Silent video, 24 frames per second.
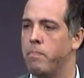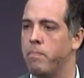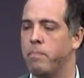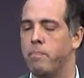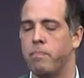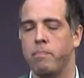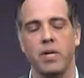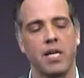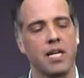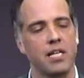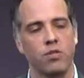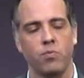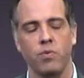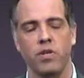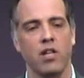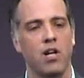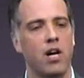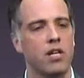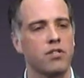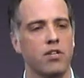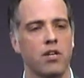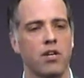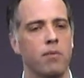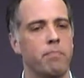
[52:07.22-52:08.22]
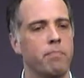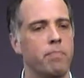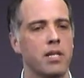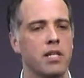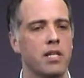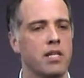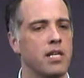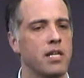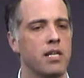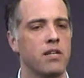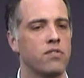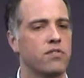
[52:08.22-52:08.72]
Because we lost our
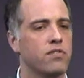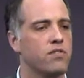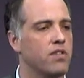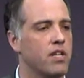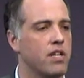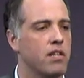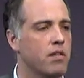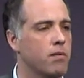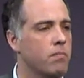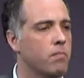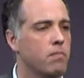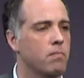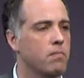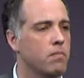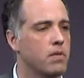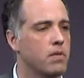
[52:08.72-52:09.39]
ability to see them.